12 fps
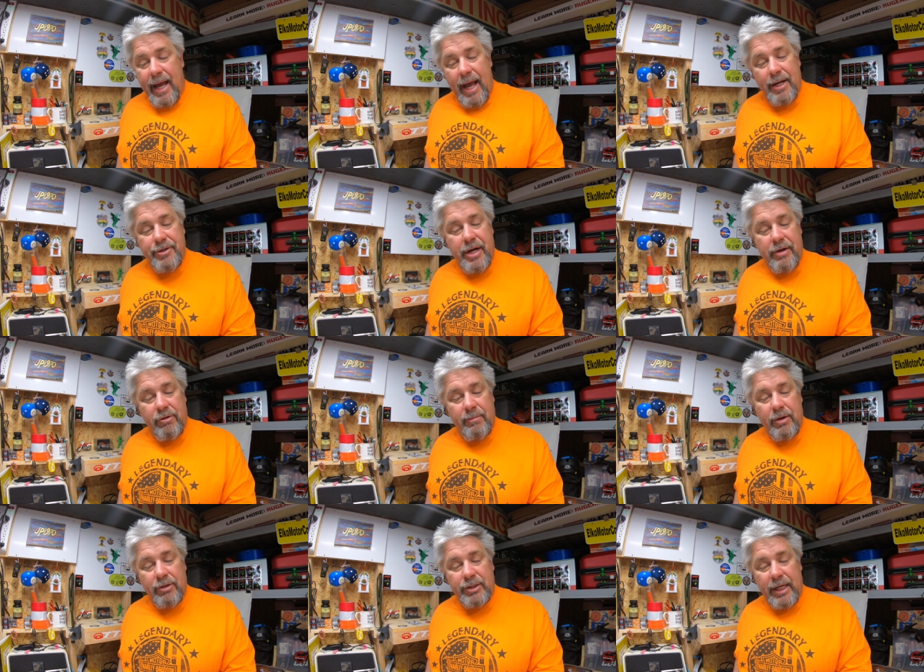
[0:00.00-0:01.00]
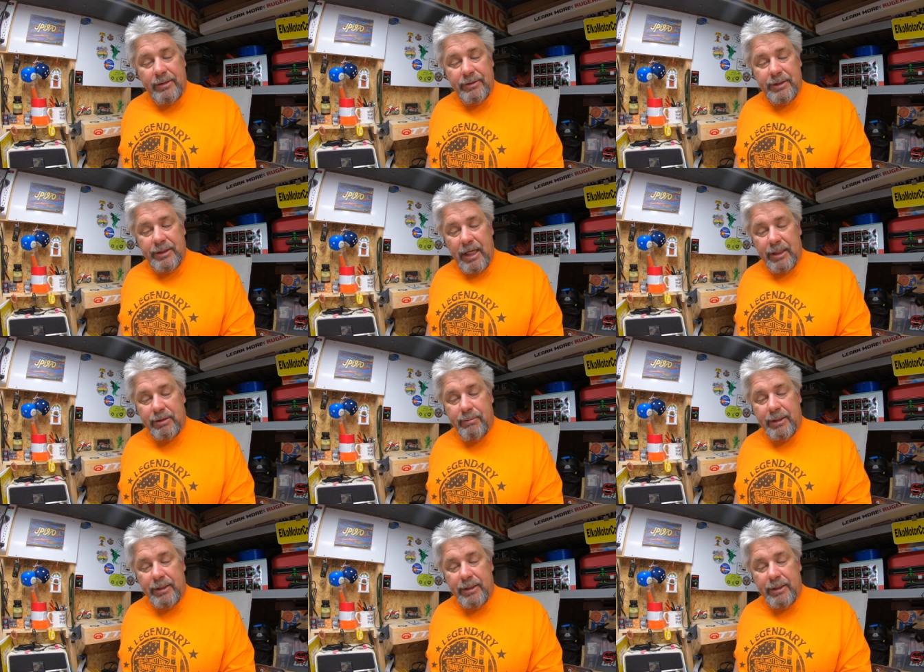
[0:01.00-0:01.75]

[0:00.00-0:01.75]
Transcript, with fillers: and general motorcycle discussion.